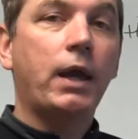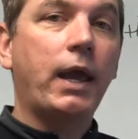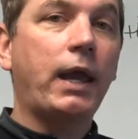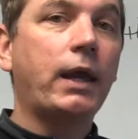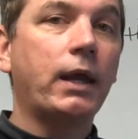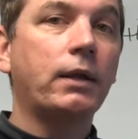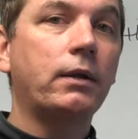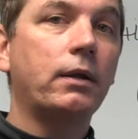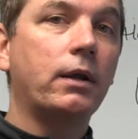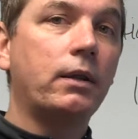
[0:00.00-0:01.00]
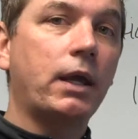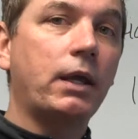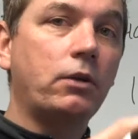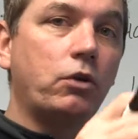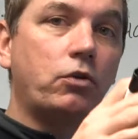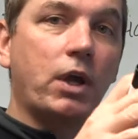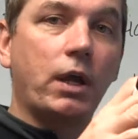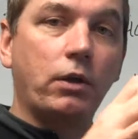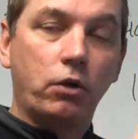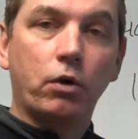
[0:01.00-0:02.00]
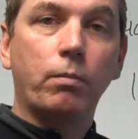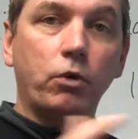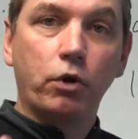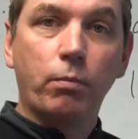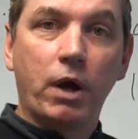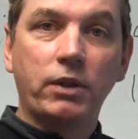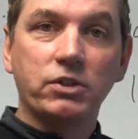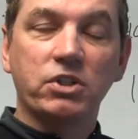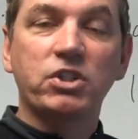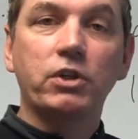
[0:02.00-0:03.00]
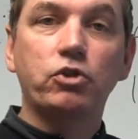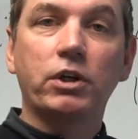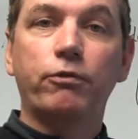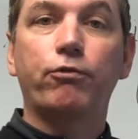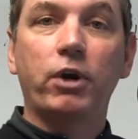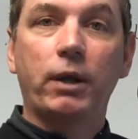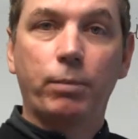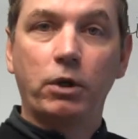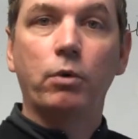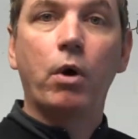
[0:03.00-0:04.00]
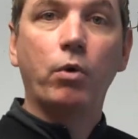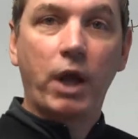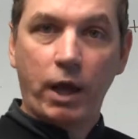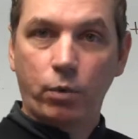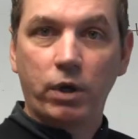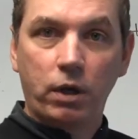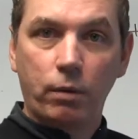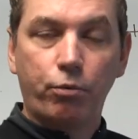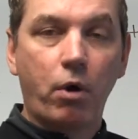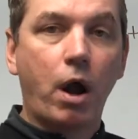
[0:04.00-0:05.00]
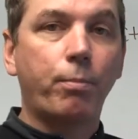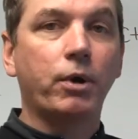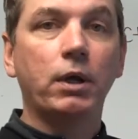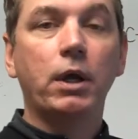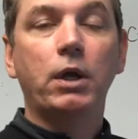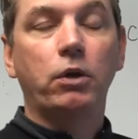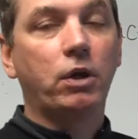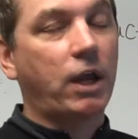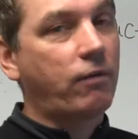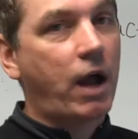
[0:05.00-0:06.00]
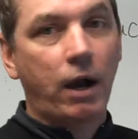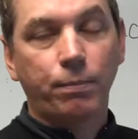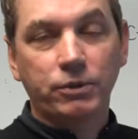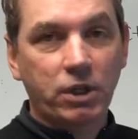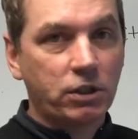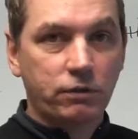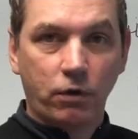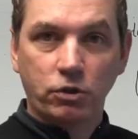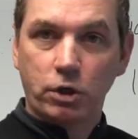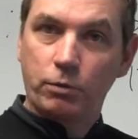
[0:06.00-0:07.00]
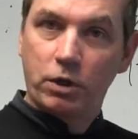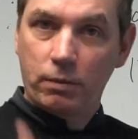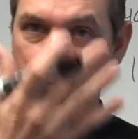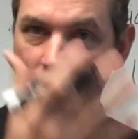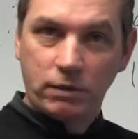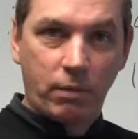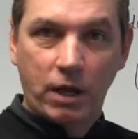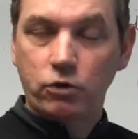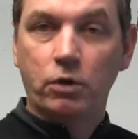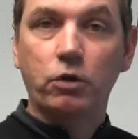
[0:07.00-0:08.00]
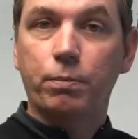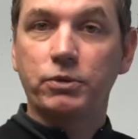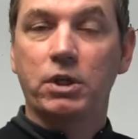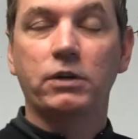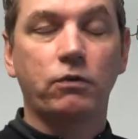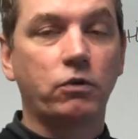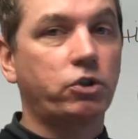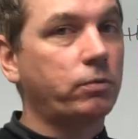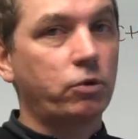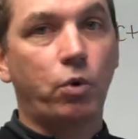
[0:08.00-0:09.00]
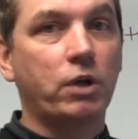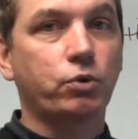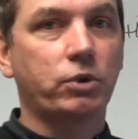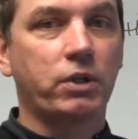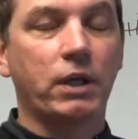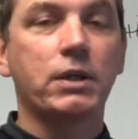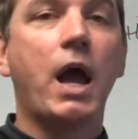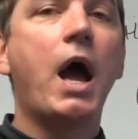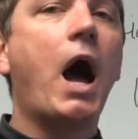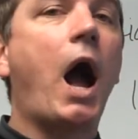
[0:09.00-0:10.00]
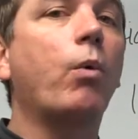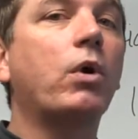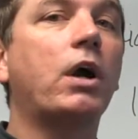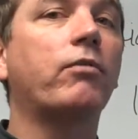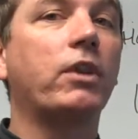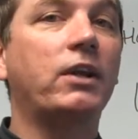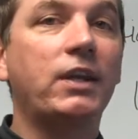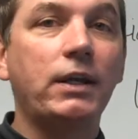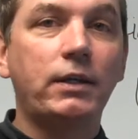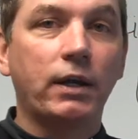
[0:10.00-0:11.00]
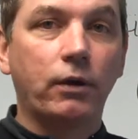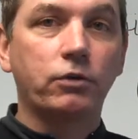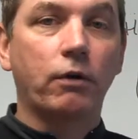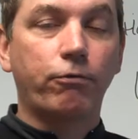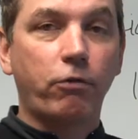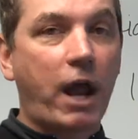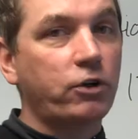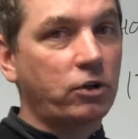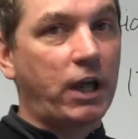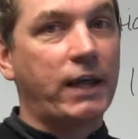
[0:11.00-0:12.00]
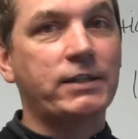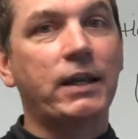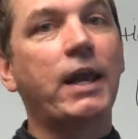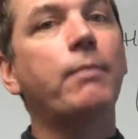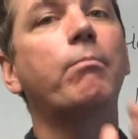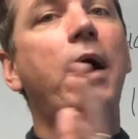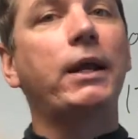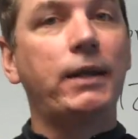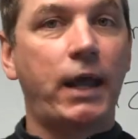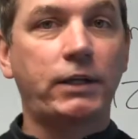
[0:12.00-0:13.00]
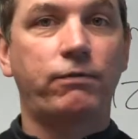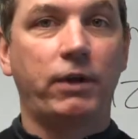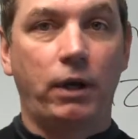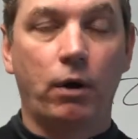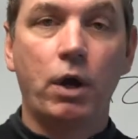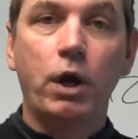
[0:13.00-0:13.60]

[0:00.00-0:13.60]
And then you take your month is essentially free, but you own equity in the property. You can have a higher percentage of ownership. You can mix and match on your percentage of ownership. You do all sorts of things. I will cover the details of fractionalizing in my next video.